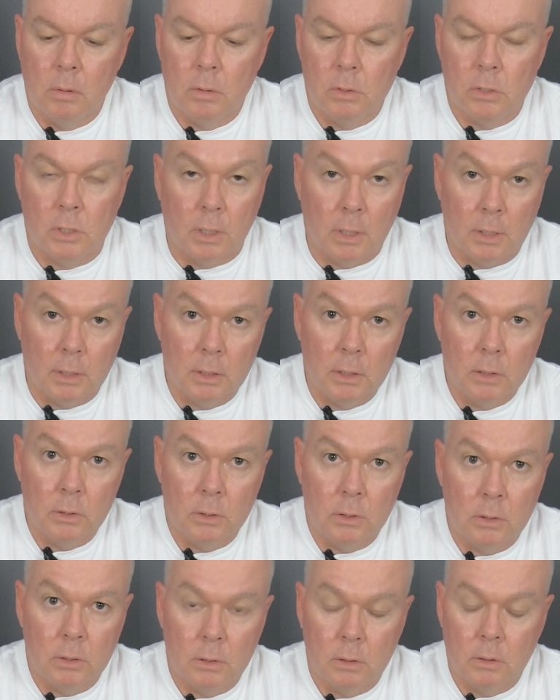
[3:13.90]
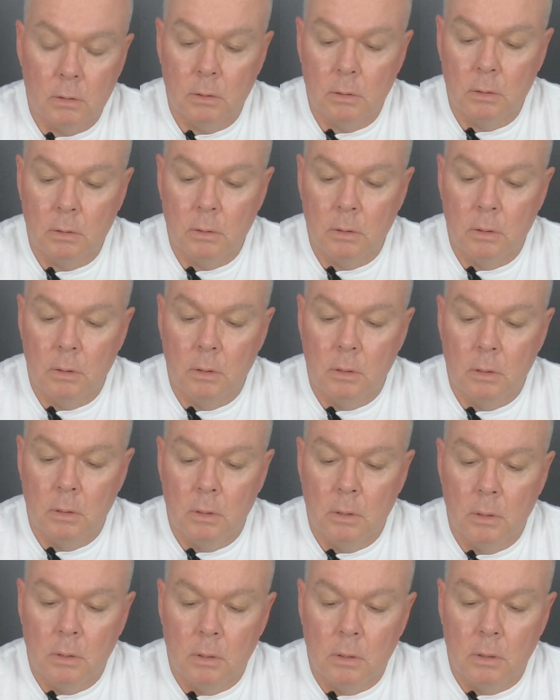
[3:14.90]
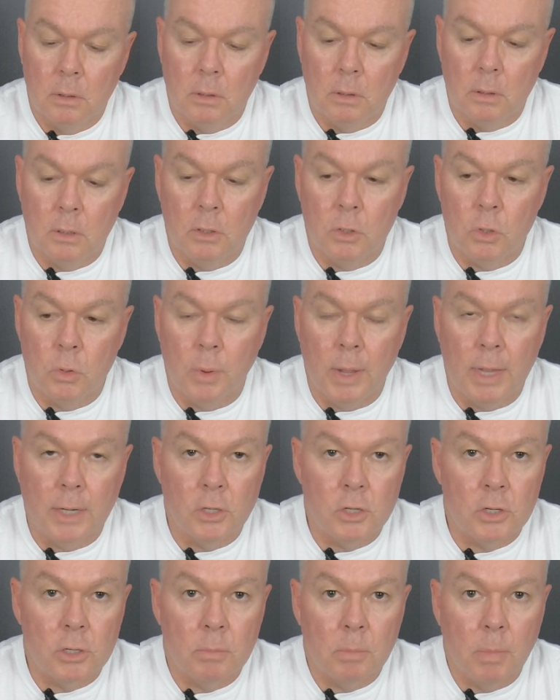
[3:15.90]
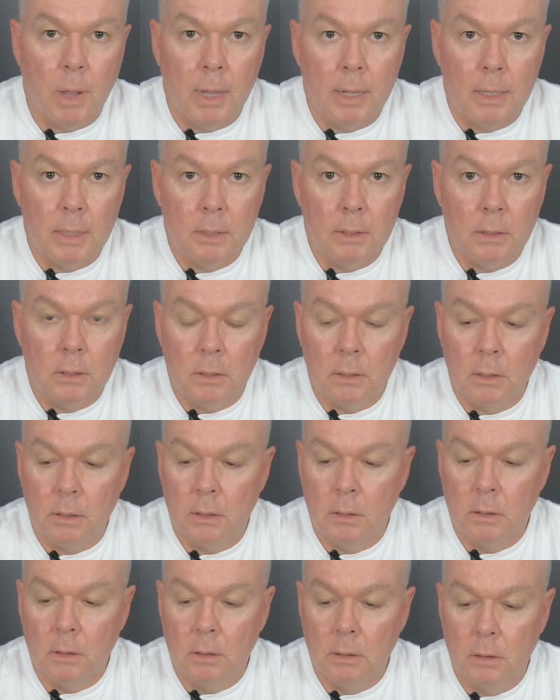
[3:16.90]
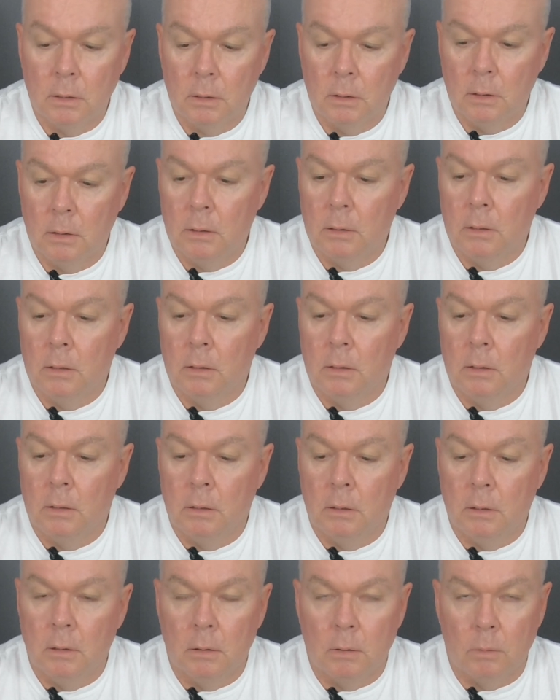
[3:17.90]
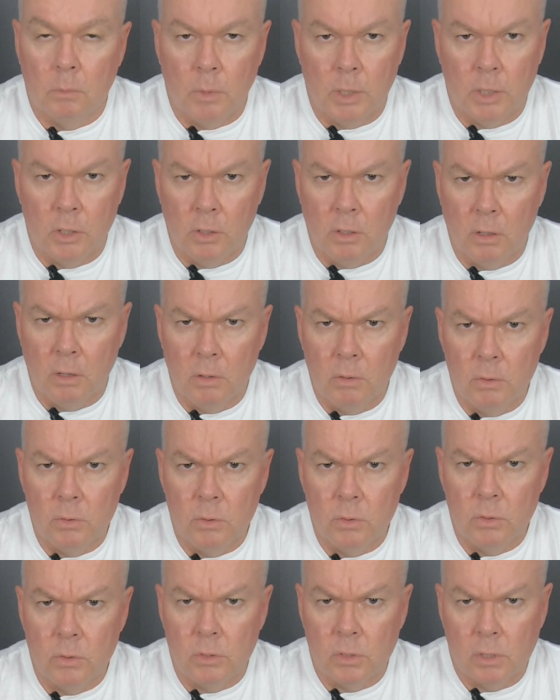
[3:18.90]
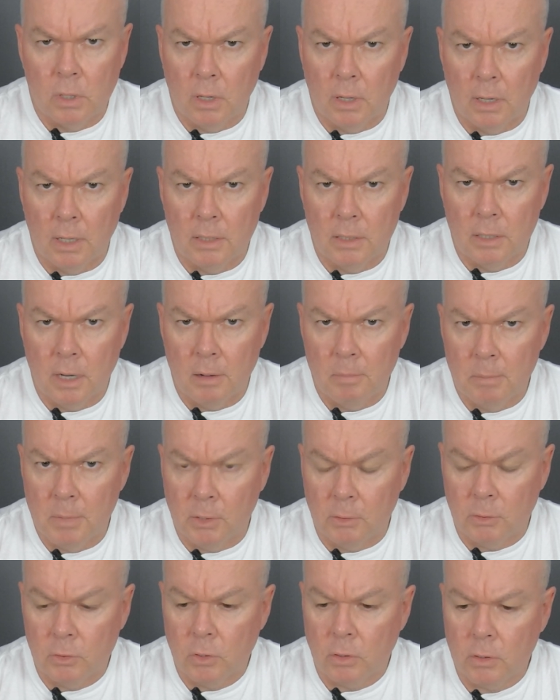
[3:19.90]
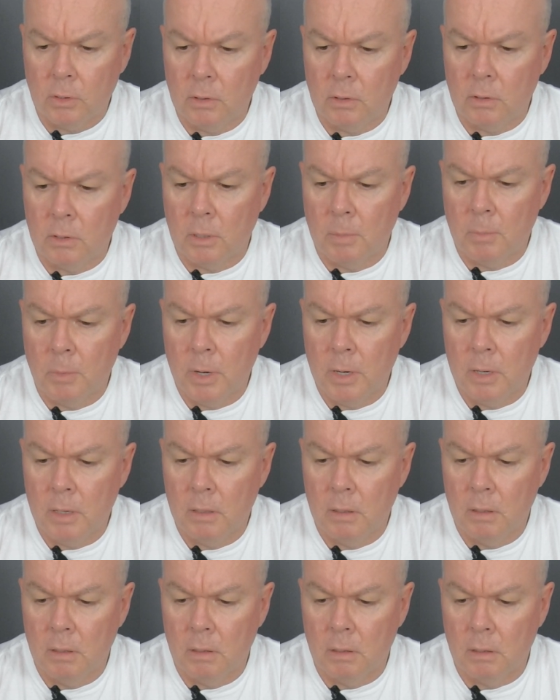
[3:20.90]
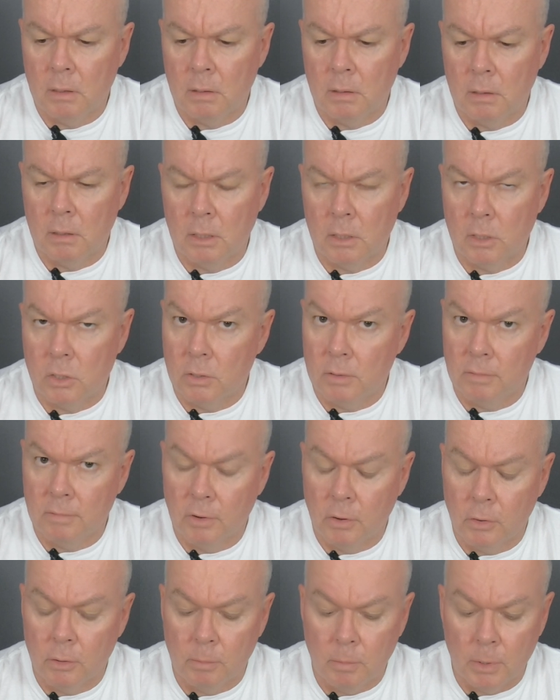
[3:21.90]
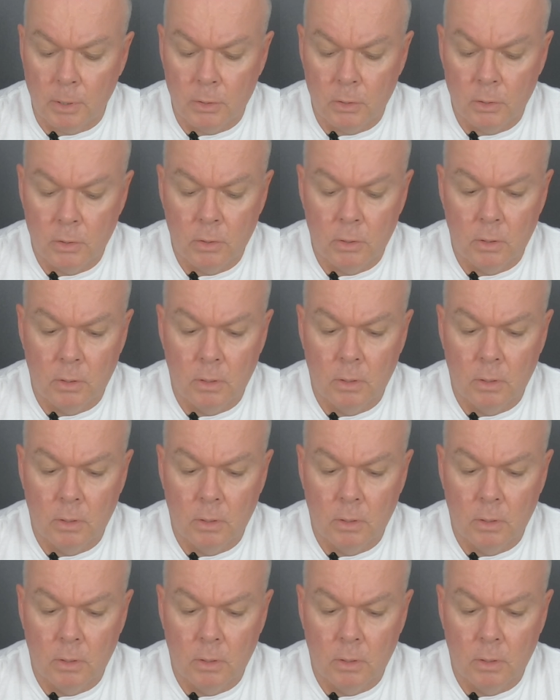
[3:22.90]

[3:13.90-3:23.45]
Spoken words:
cylinders, into engine bays, when you lose a 10mm socket somewhere, as you invariably do.